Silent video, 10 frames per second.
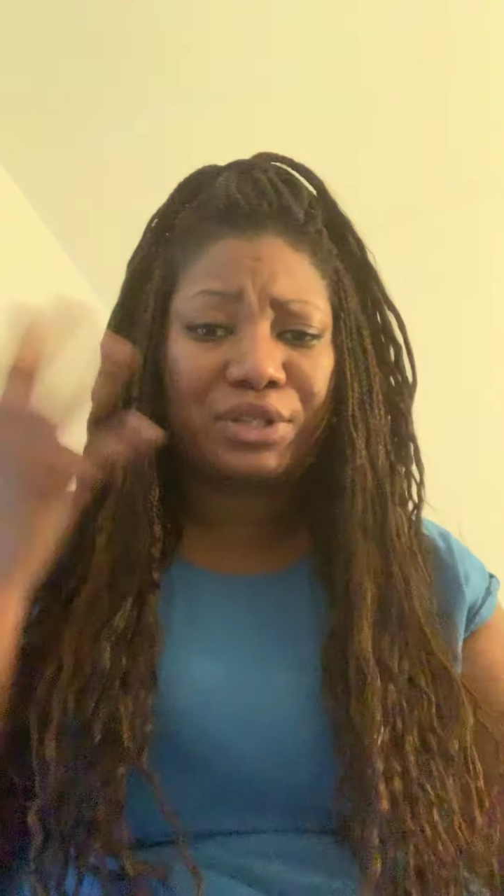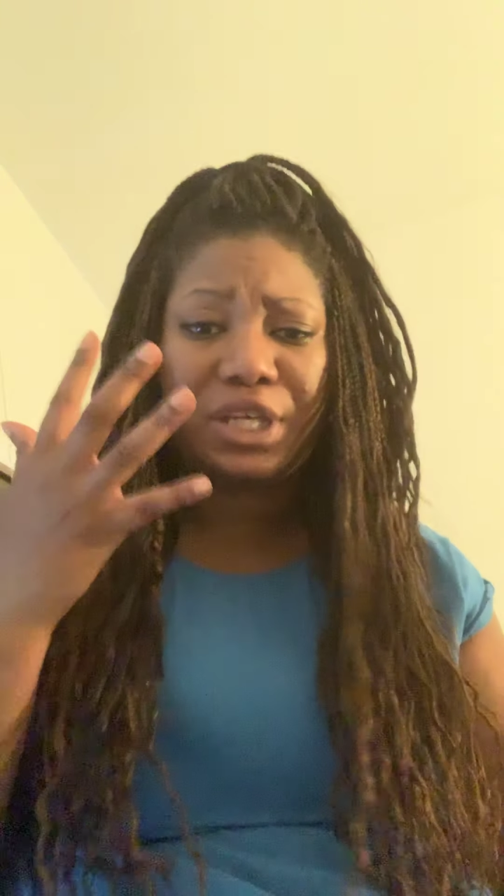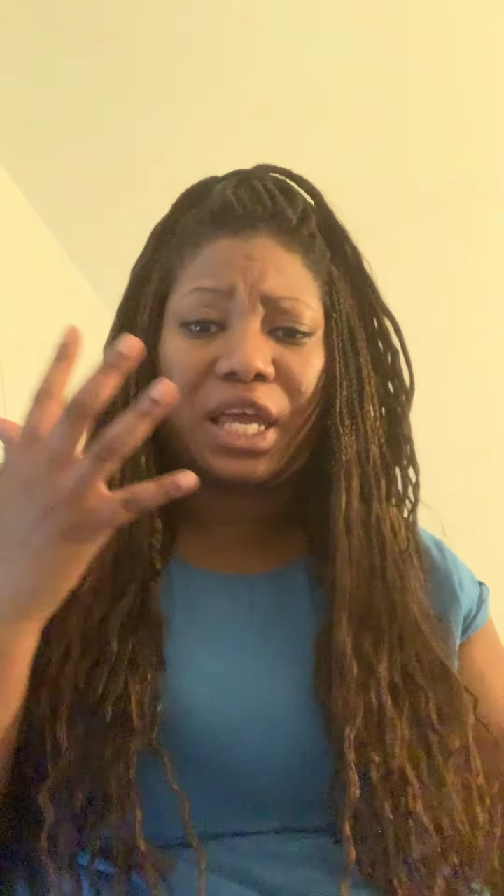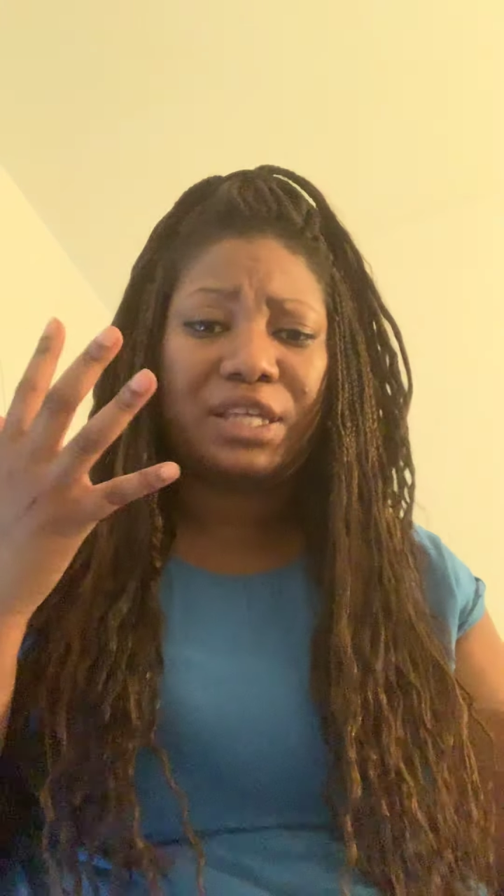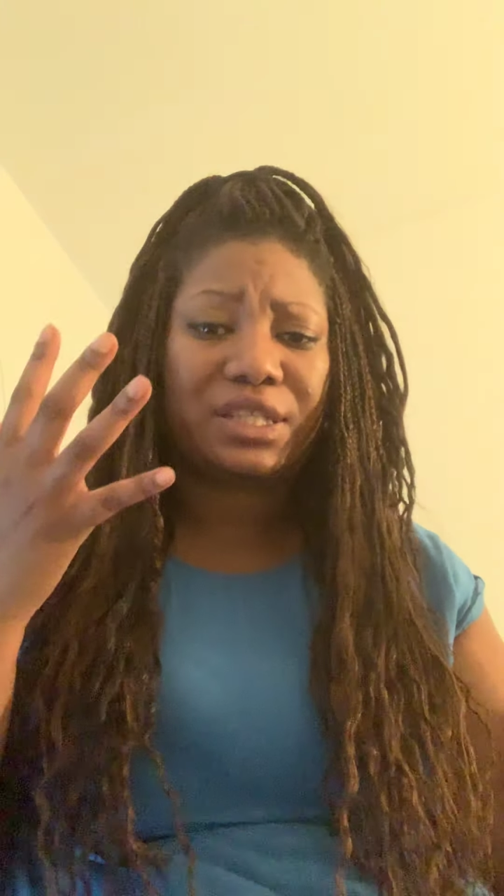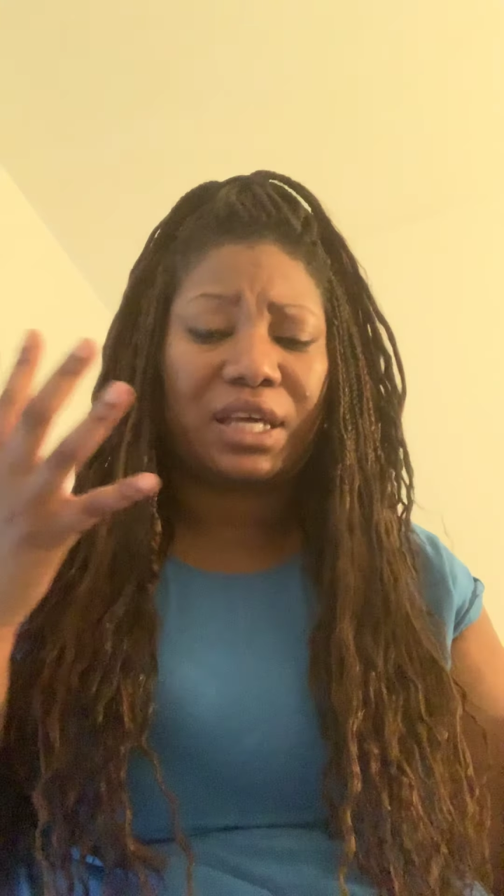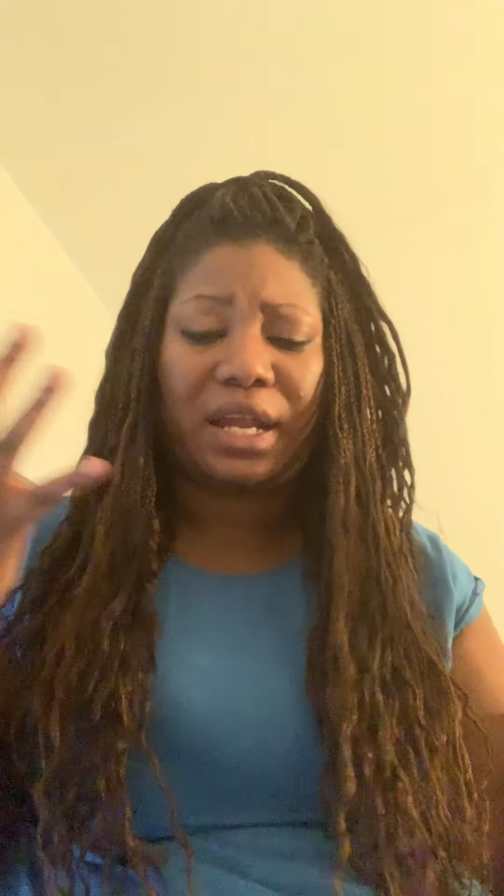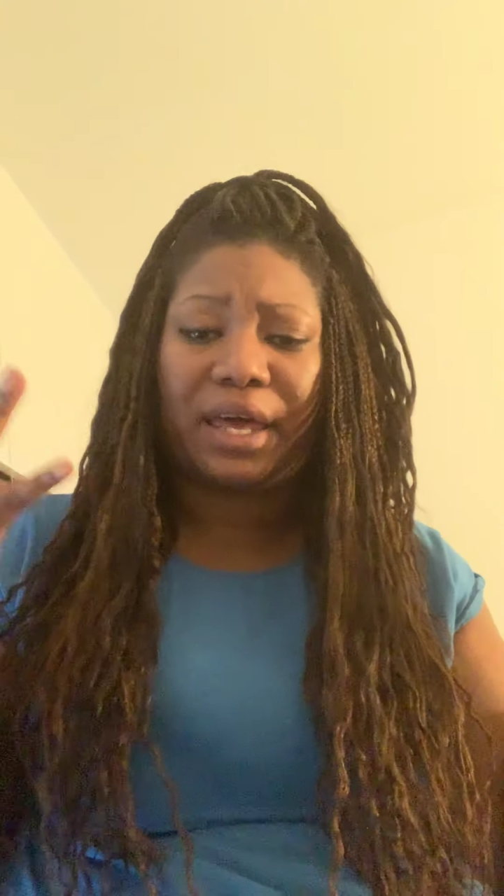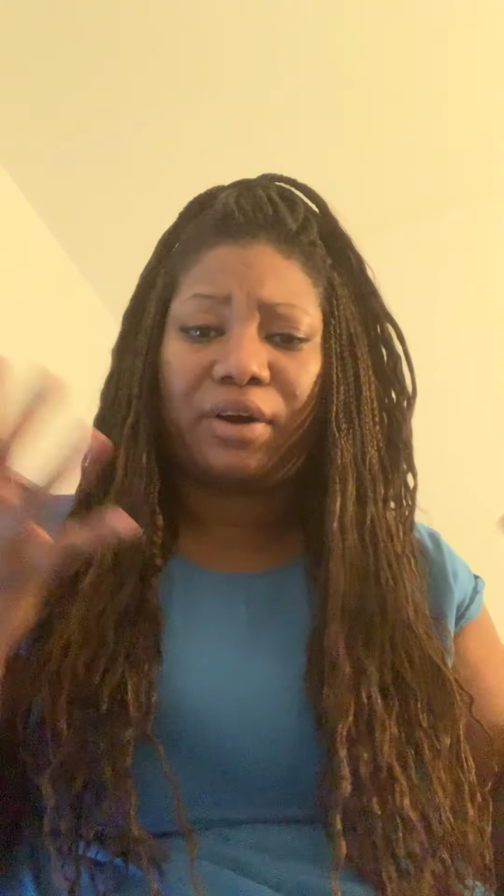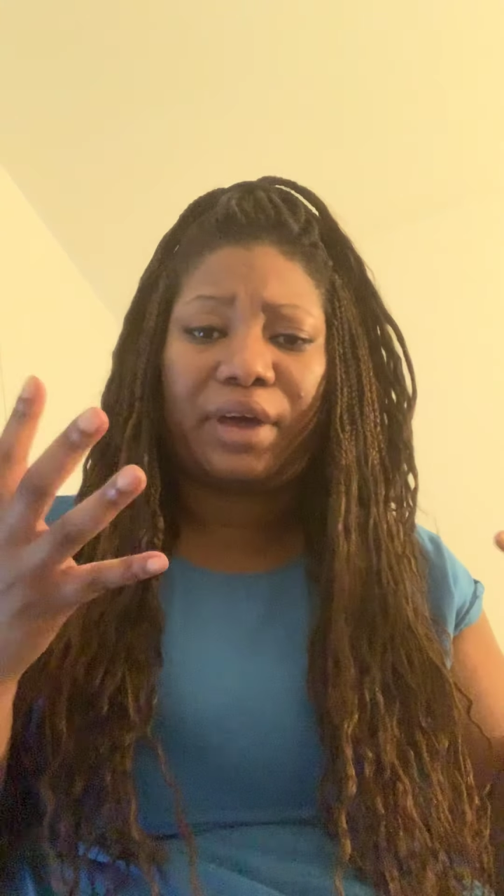changing
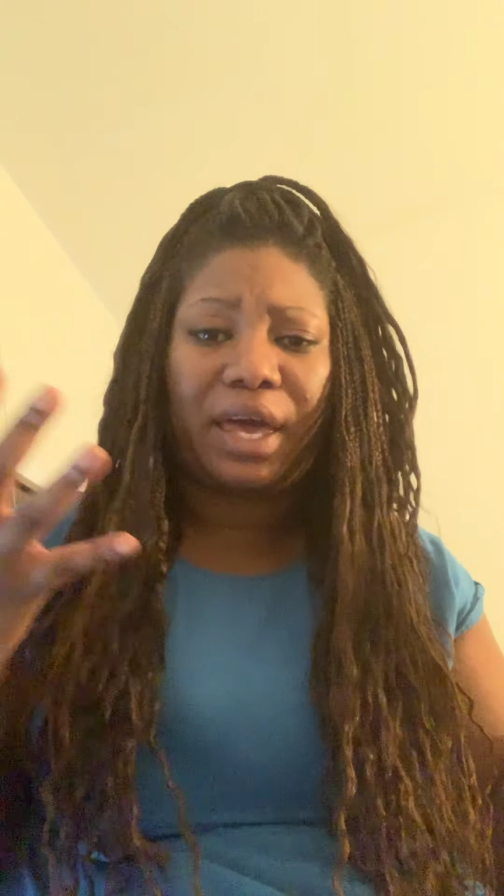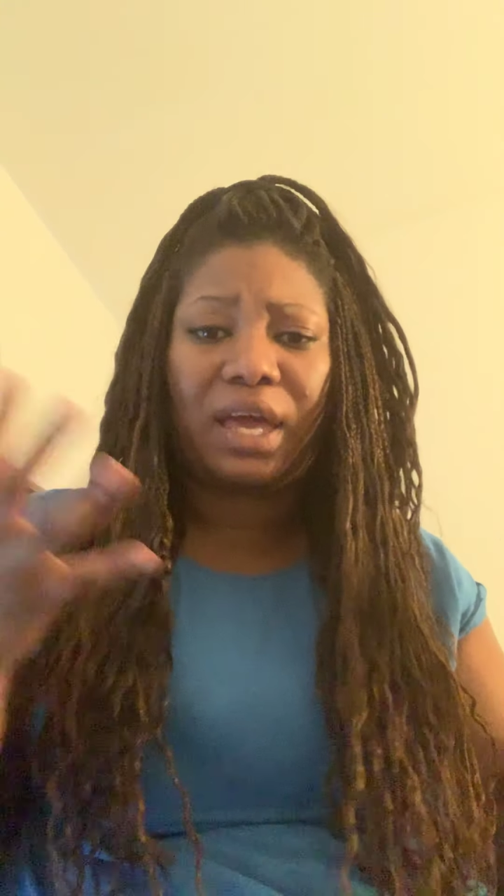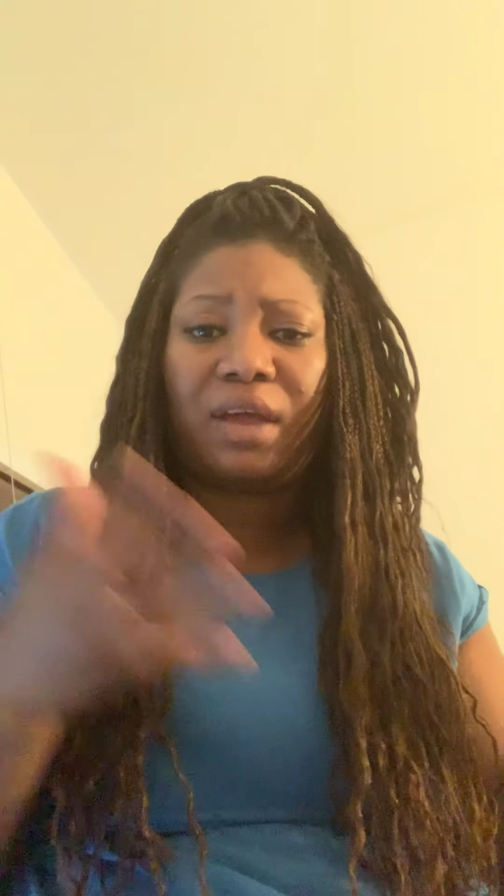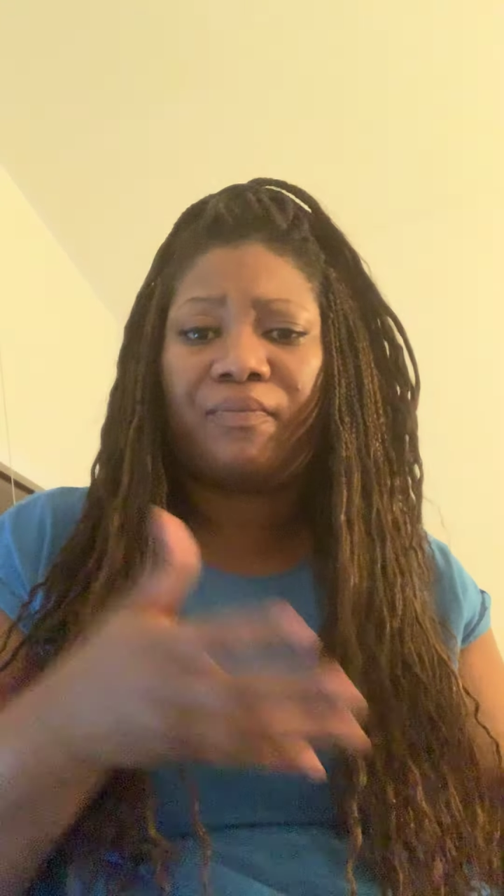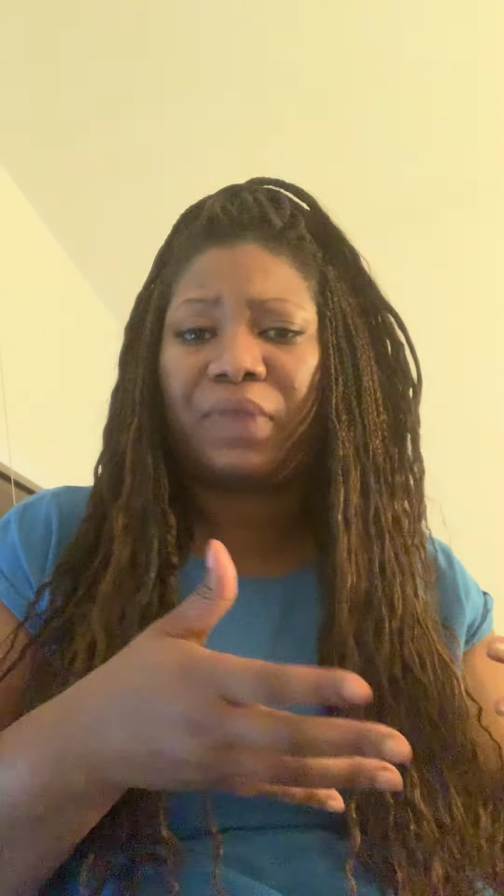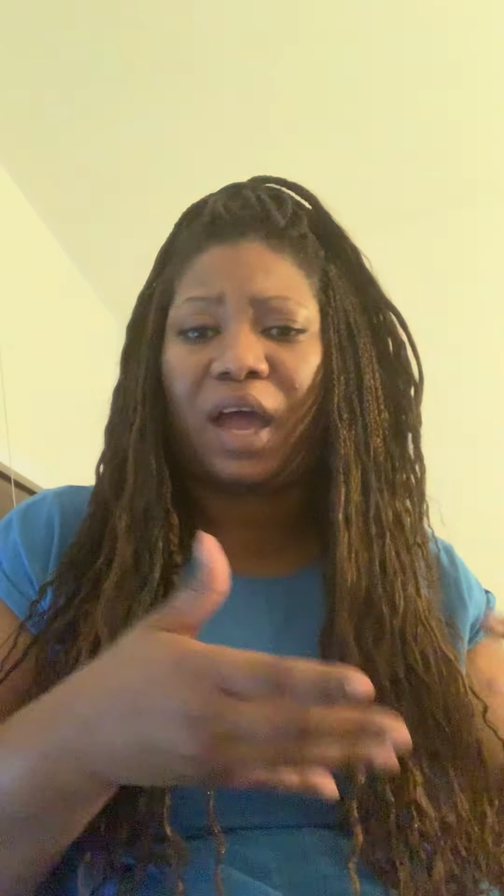I'm like okay